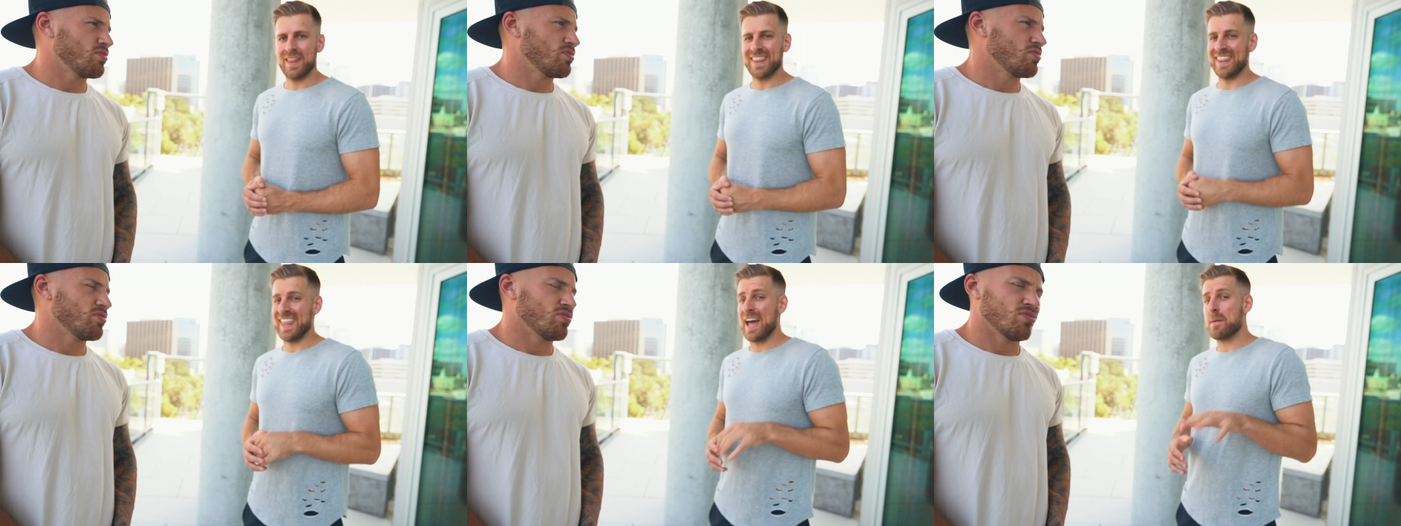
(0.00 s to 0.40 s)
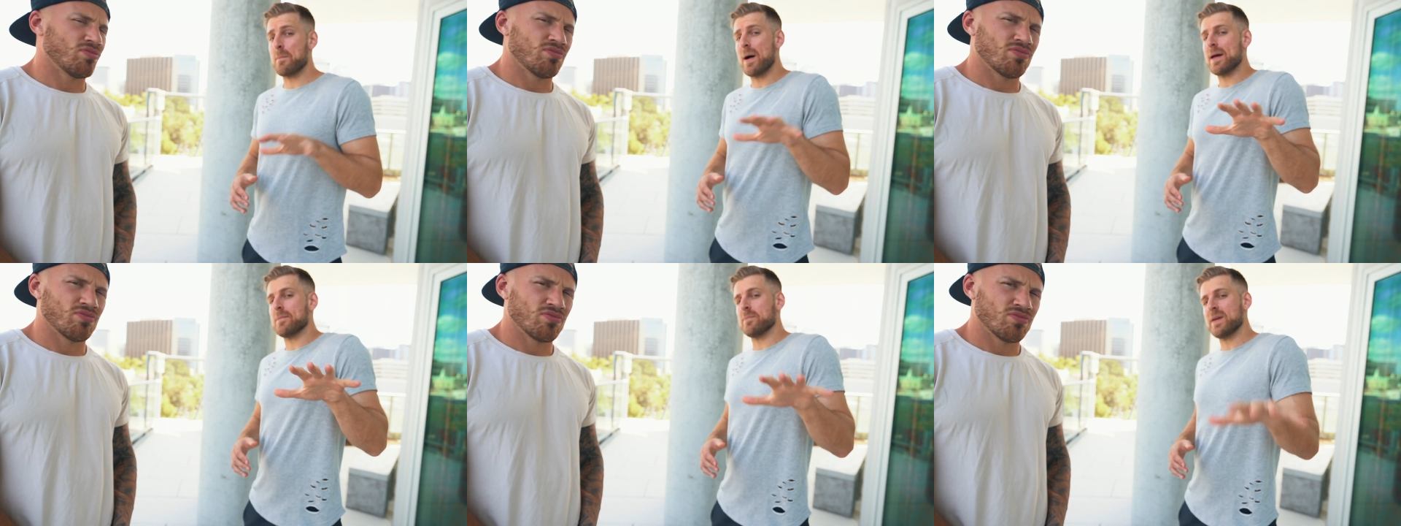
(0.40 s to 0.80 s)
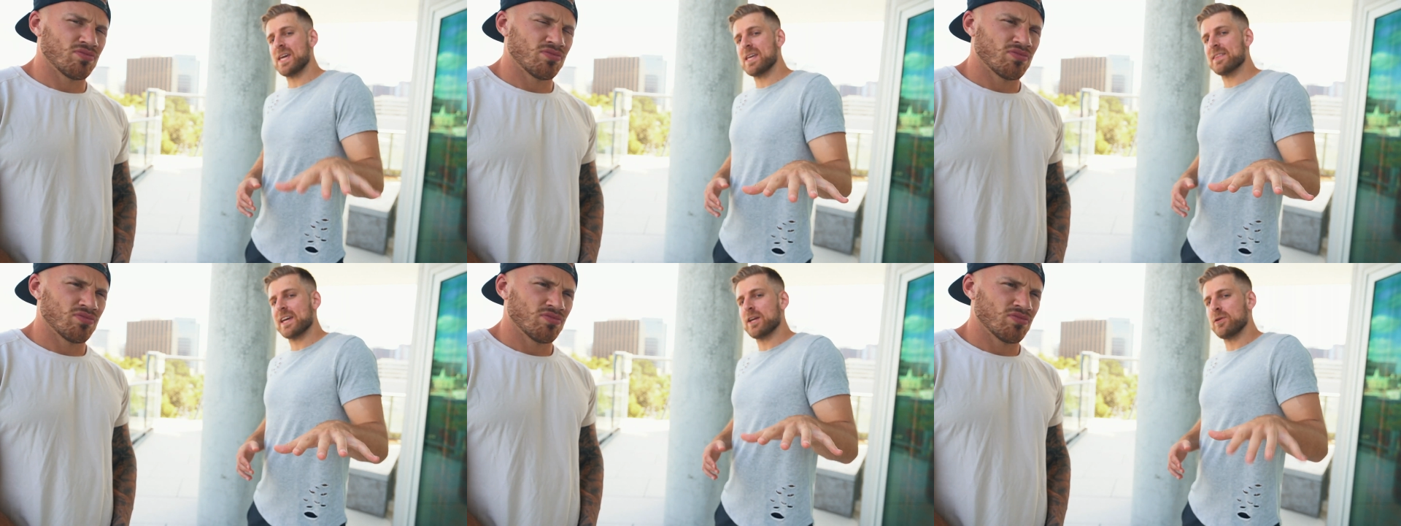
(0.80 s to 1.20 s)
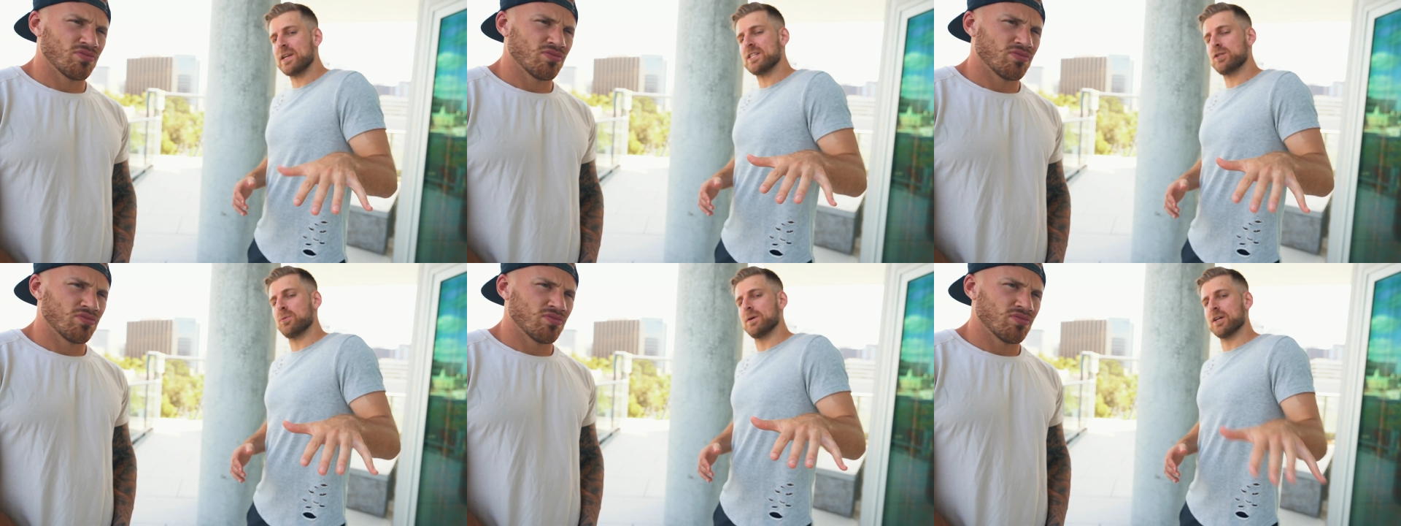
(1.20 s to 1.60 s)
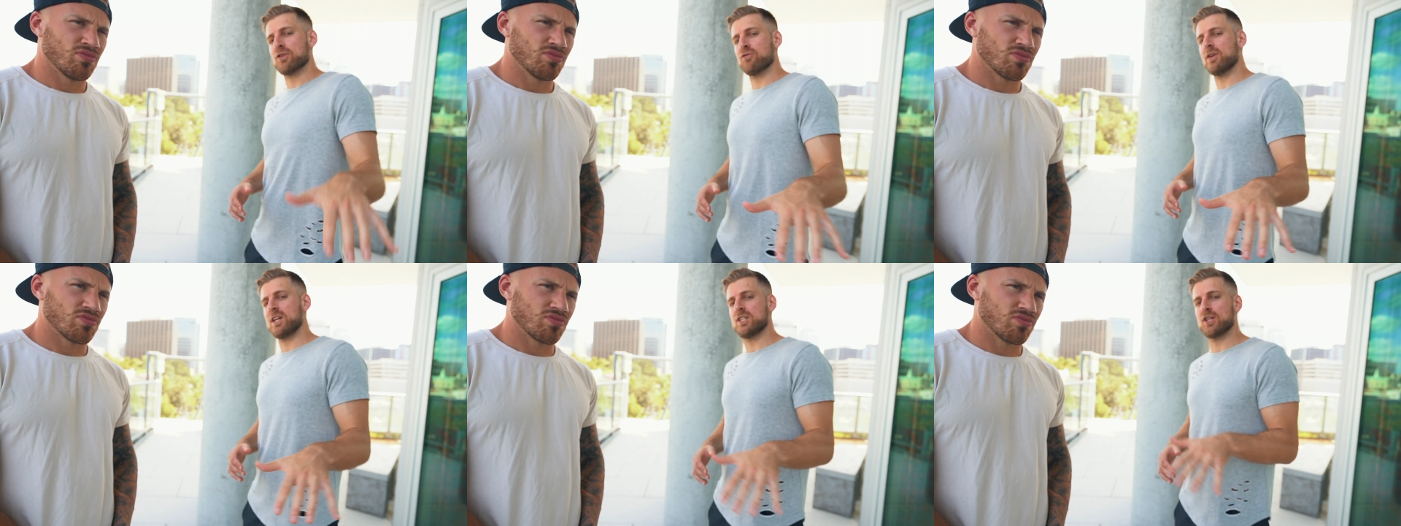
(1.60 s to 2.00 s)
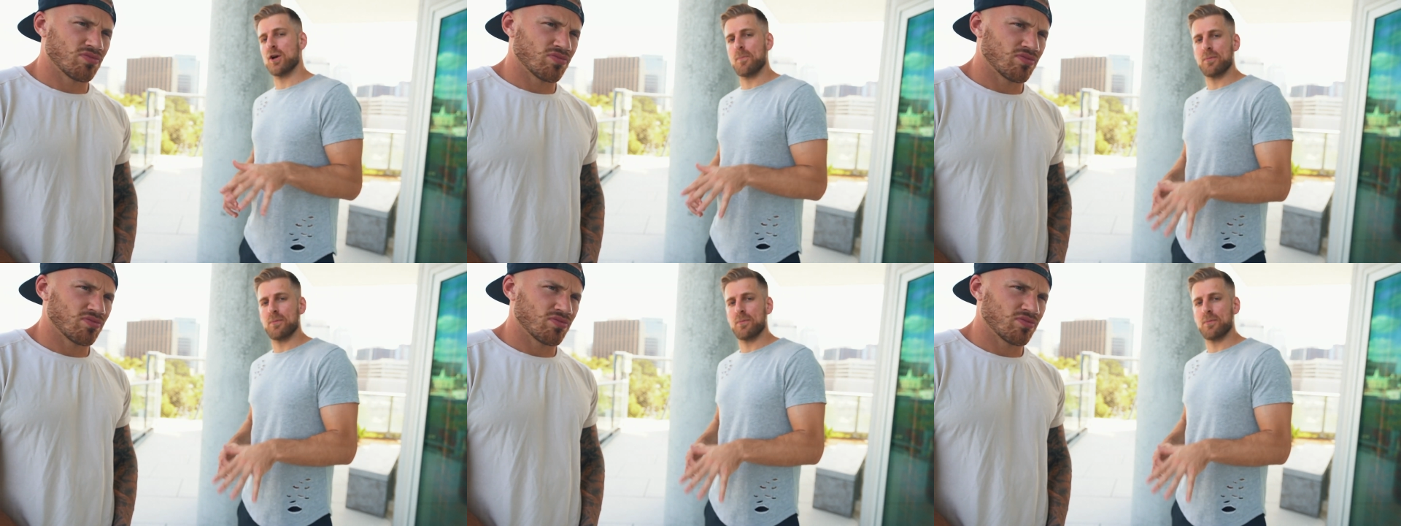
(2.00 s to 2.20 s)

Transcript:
Speaker 1: then that might mean that you need to increase your